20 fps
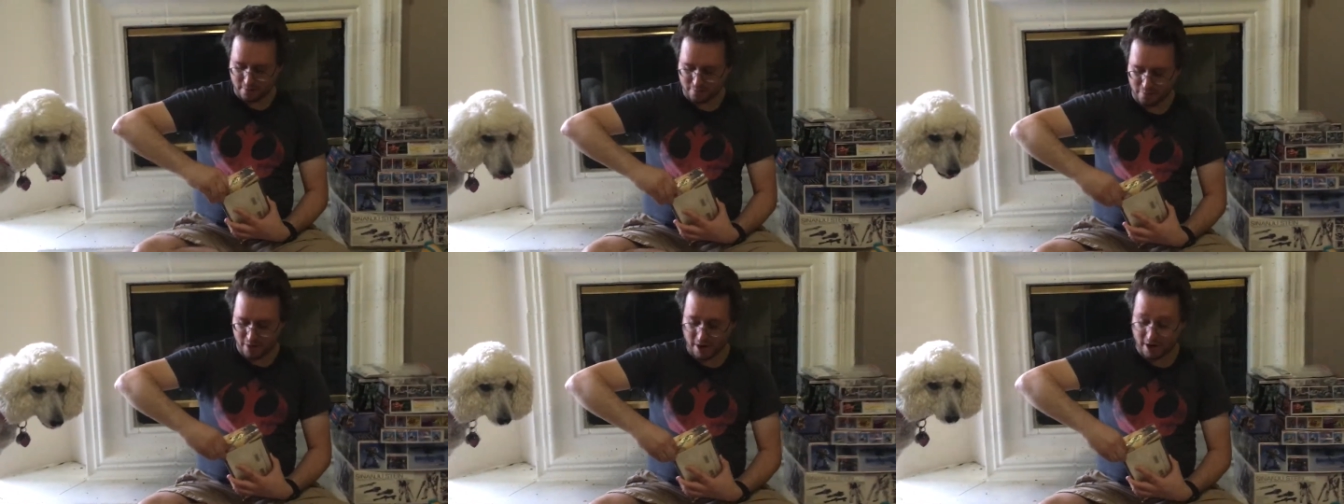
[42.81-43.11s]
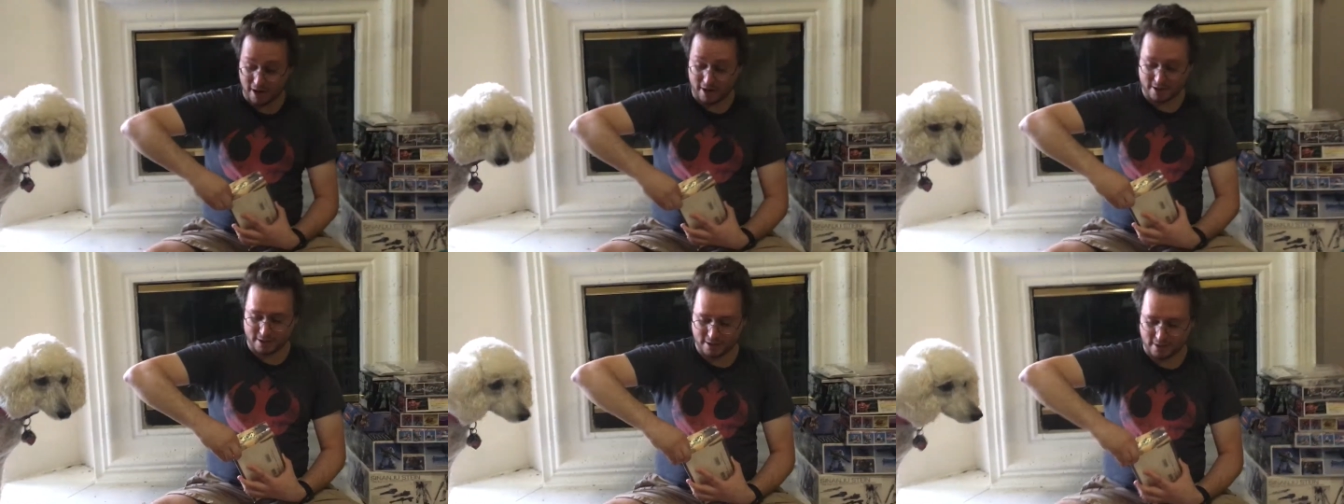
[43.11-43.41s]

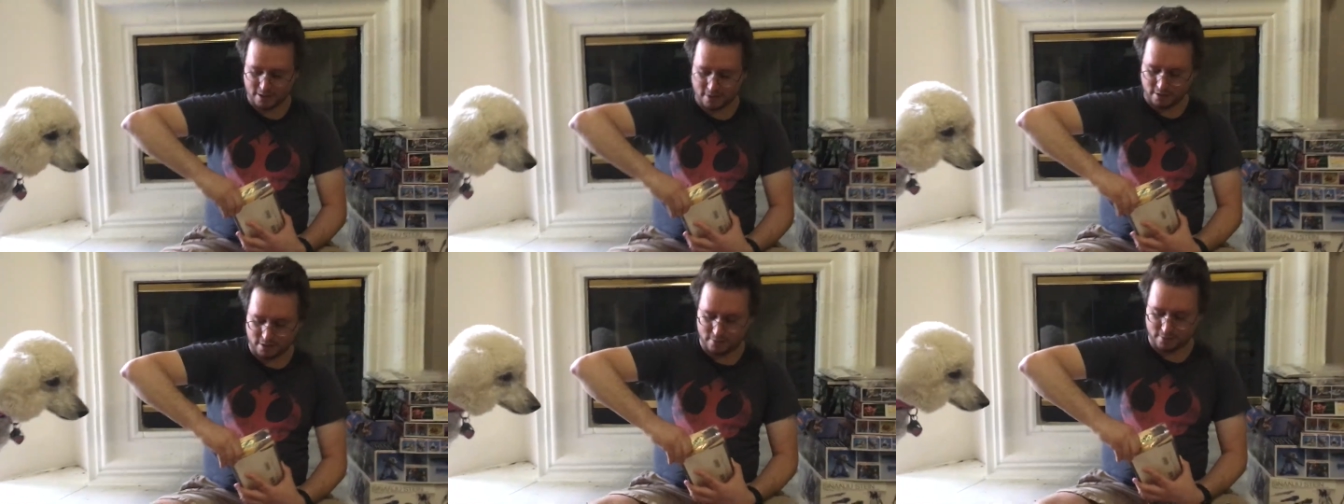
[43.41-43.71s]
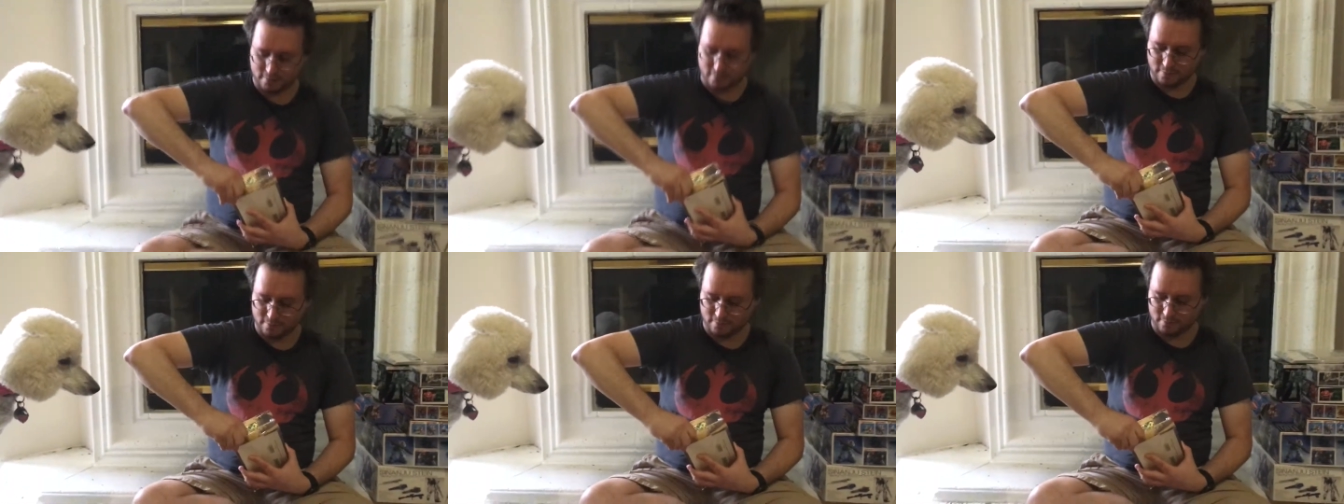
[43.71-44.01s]
my idea,
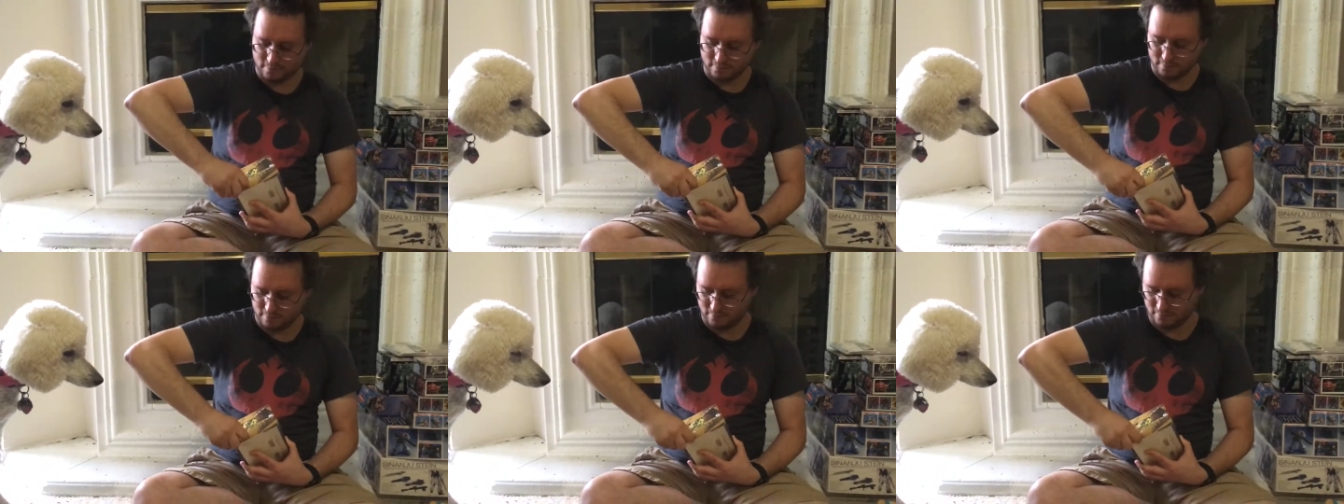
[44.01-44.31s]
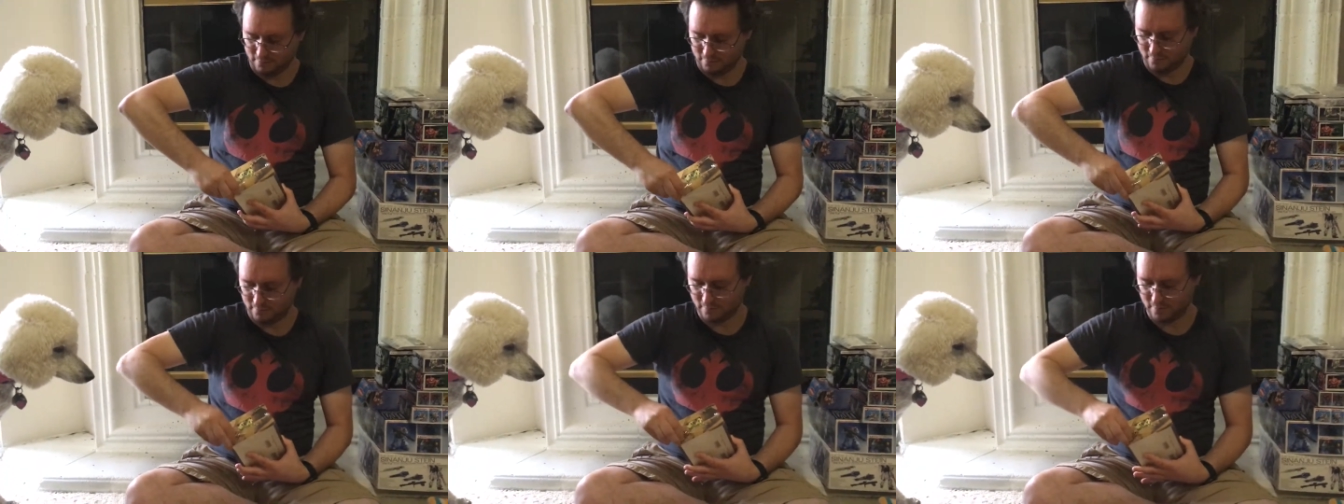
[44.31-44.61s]

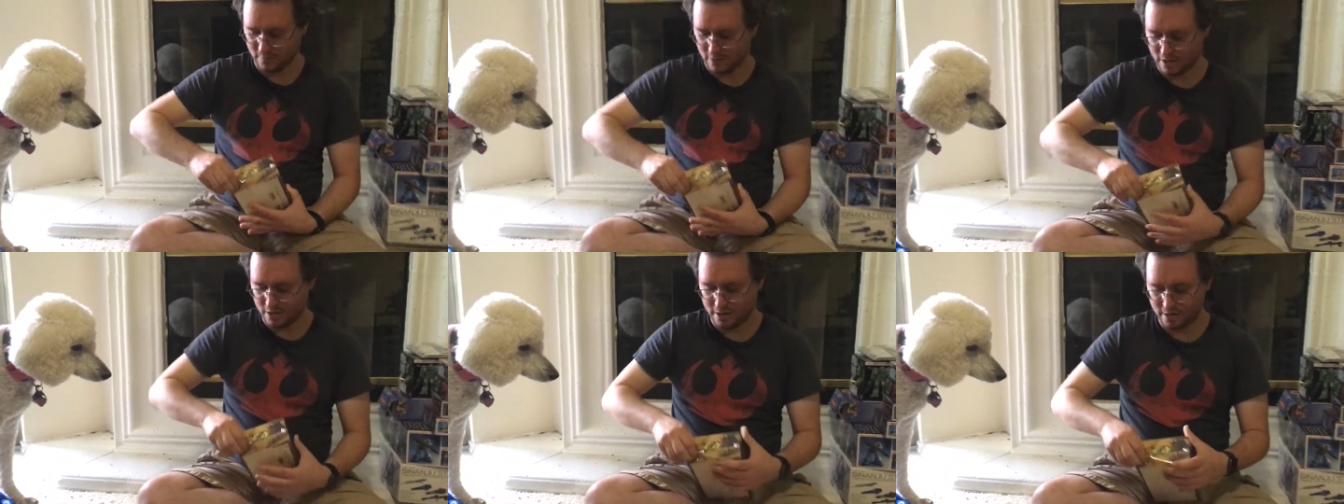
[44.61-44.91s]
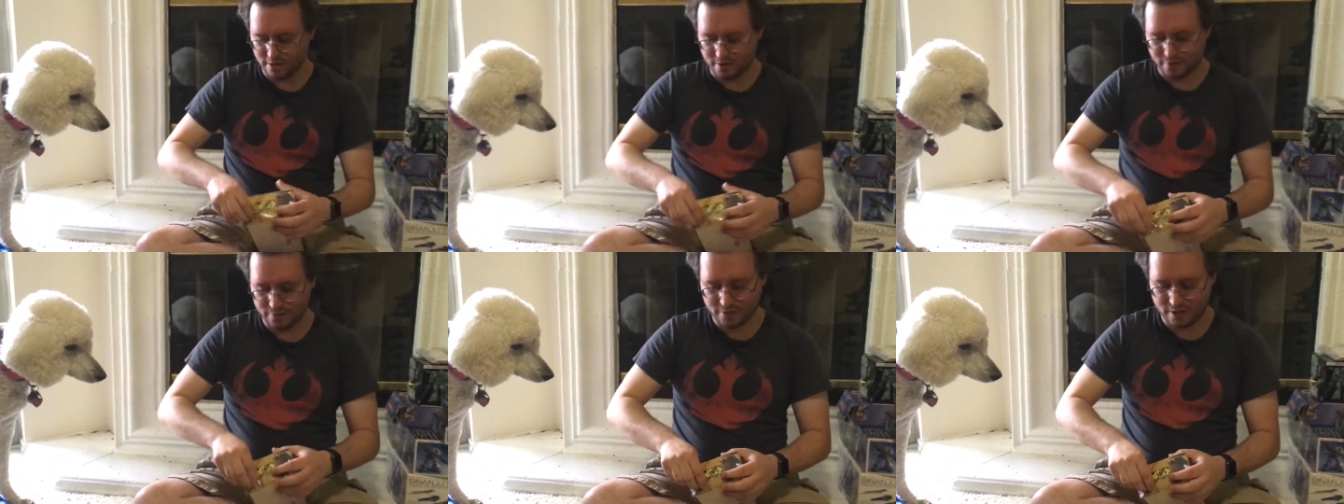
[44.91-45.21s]

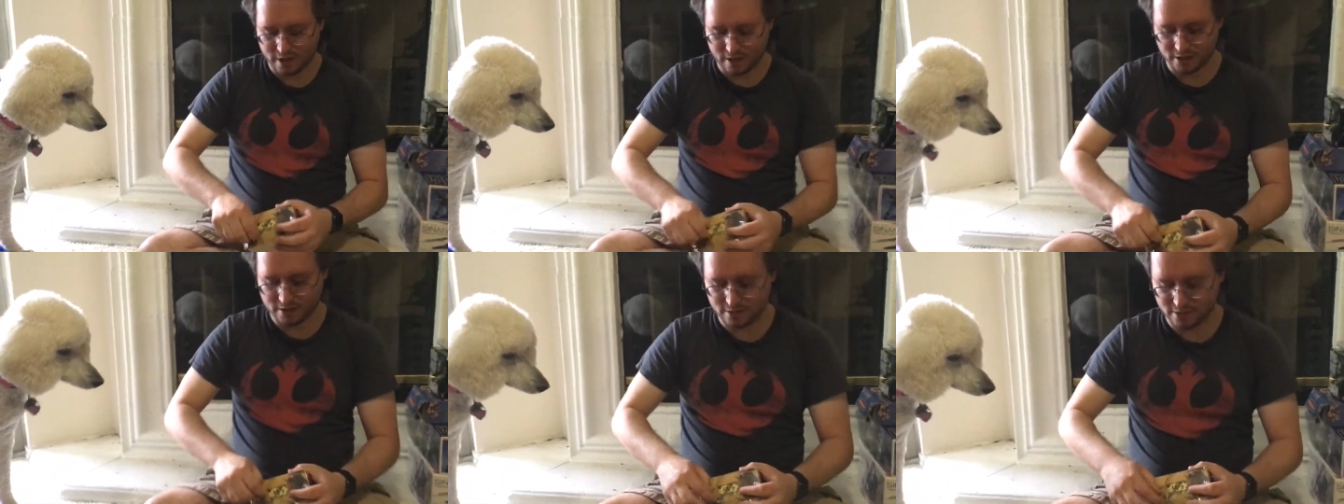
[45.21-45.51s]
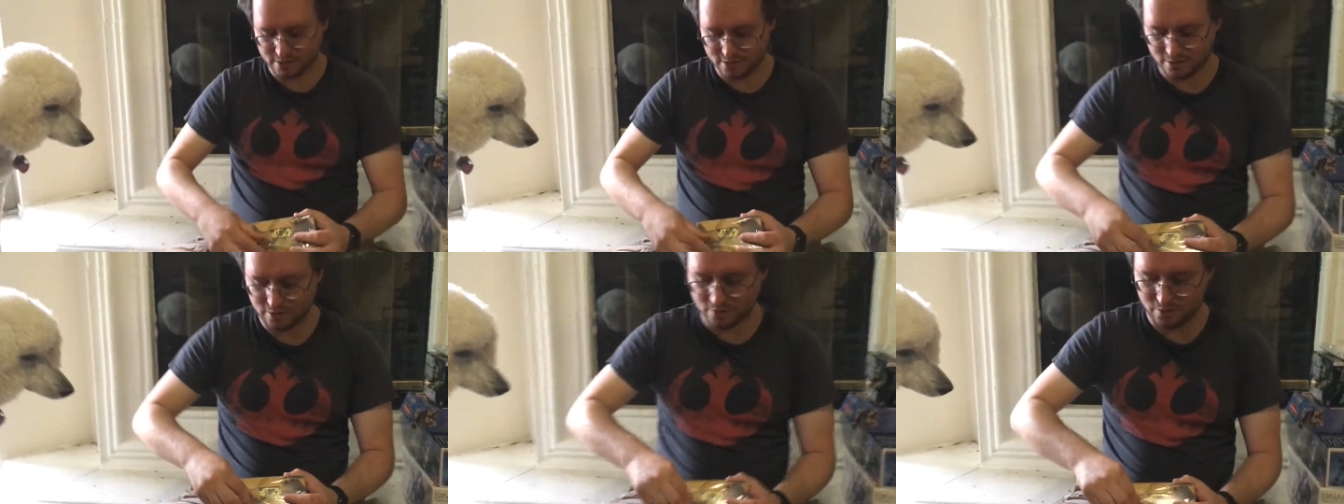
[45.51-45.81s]

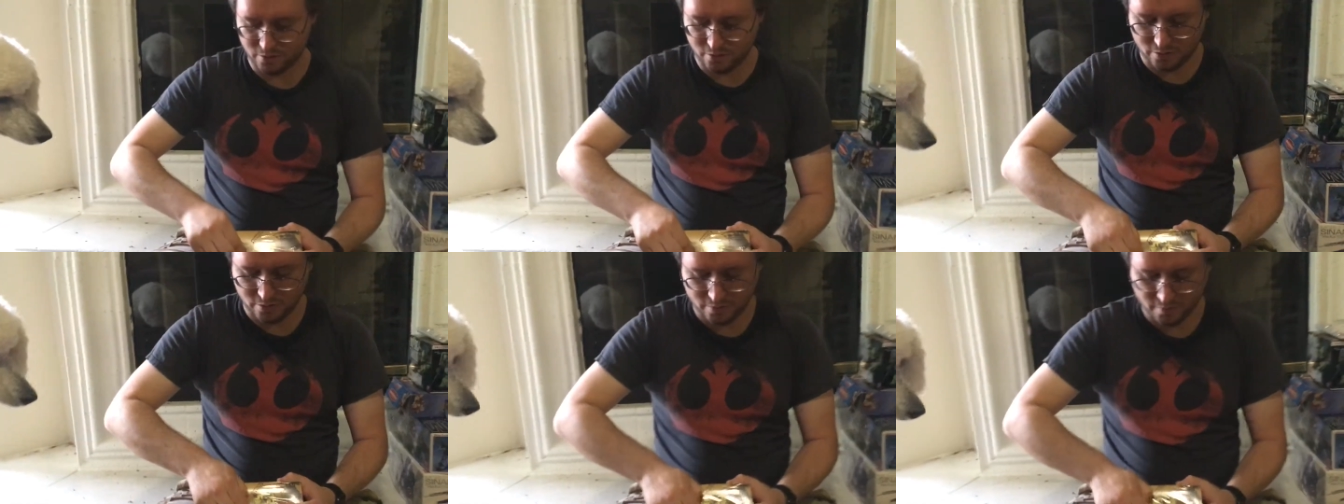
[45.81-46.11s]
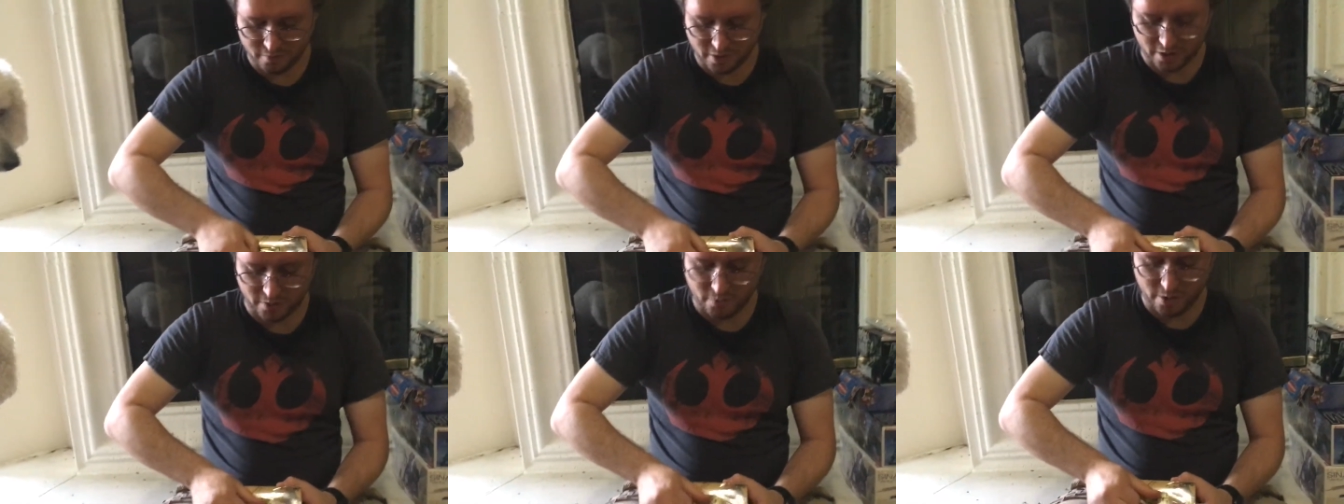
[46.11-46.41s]
thanks to
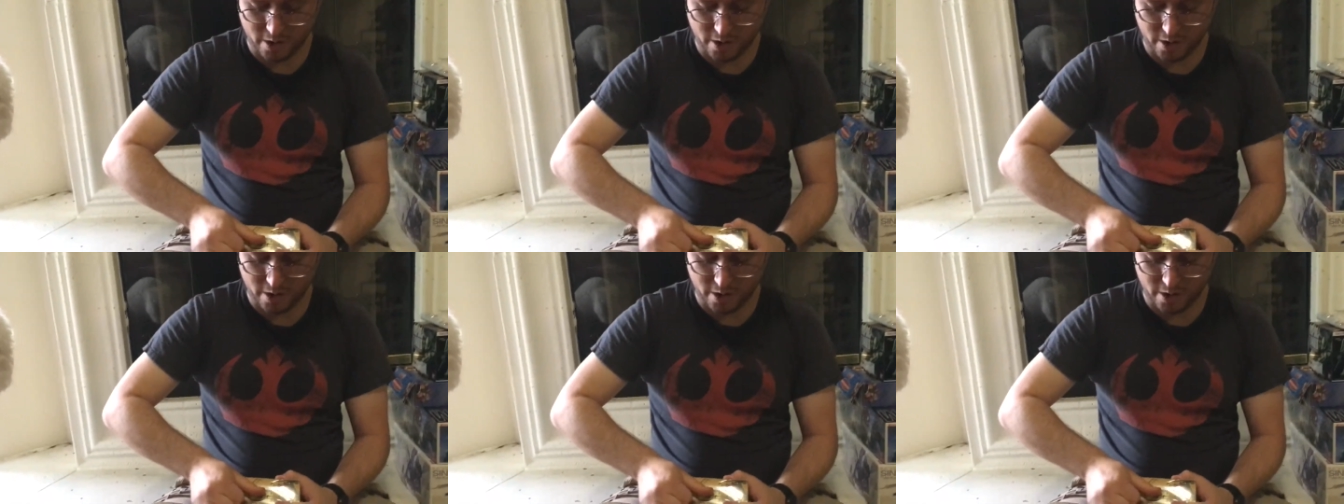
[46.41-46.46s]
my